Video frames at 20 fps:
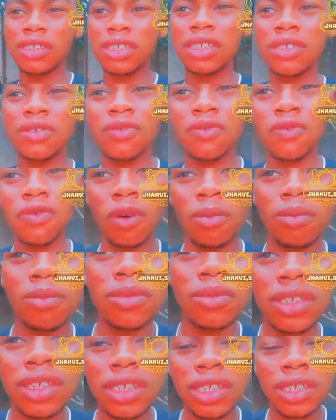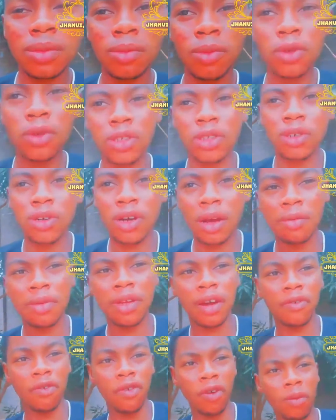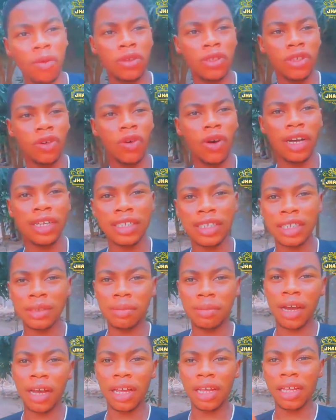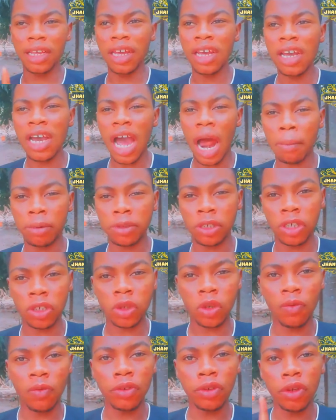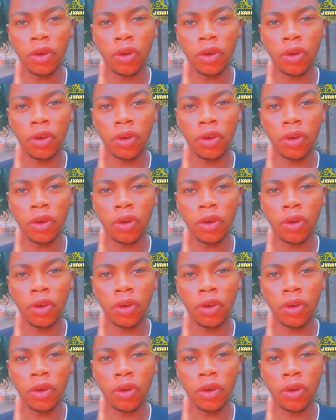four months ago, I did my appreciation video